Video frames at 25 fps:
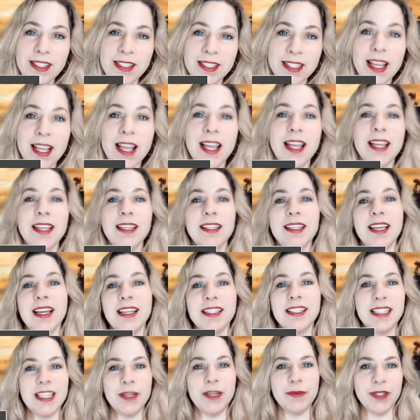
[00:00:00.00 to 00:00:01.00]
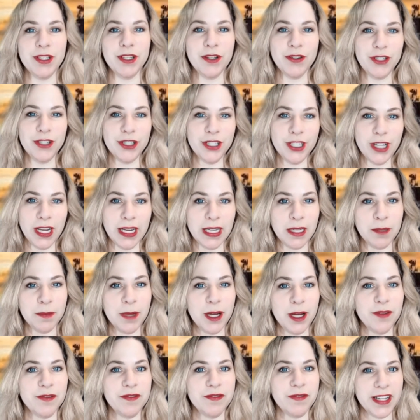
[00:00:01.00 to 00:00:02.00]
Yes, they would know you're talking about
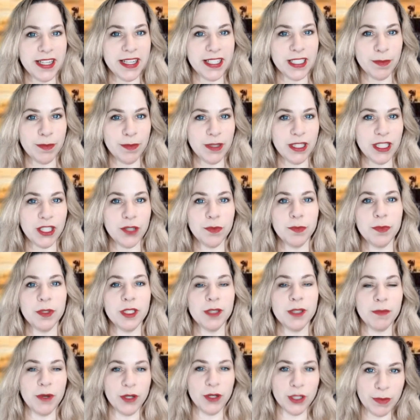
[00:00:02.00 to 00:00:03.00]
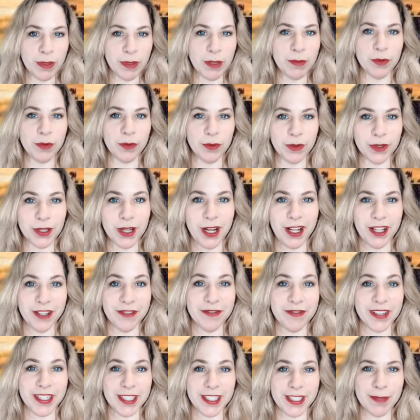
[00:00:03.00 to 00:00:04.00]
Venice Beach, but most people will call it Venice
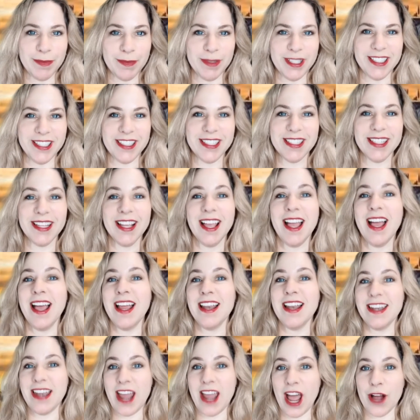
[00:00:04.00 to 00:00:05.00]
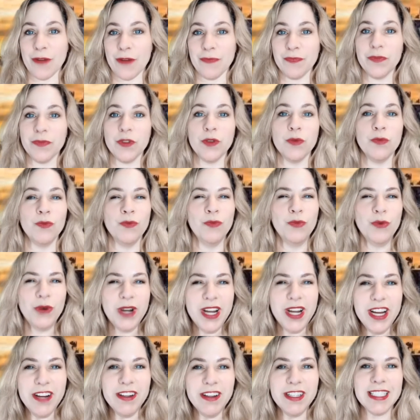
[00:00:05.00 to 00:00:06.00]
Beach. Now, where
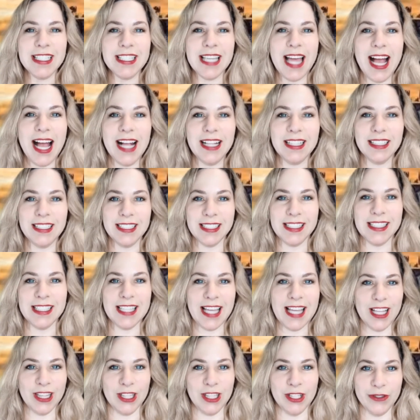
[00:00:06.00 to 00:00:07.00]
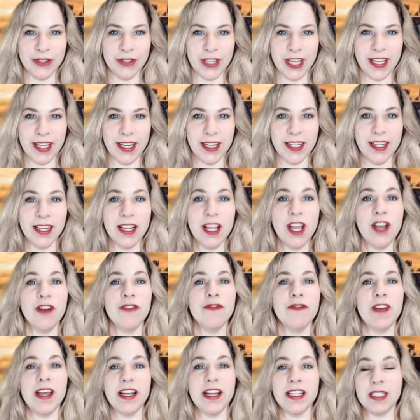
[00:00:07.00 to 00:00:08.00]
exactly is that located?
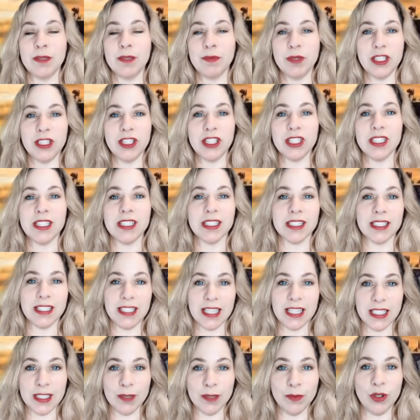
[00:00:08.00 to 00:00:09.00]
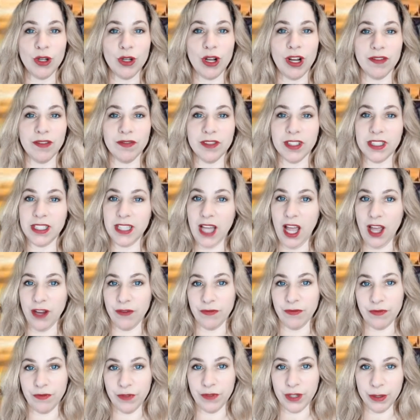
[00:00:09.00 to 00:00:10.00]
Venice Beach is accessible off the 10
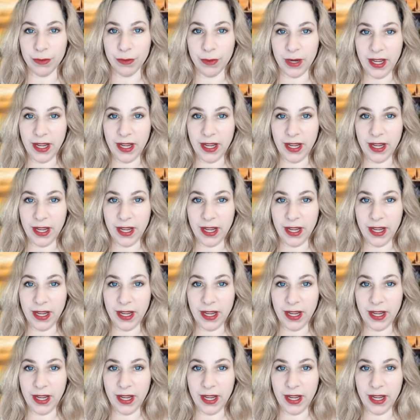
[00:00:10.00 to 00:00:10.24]
freeway.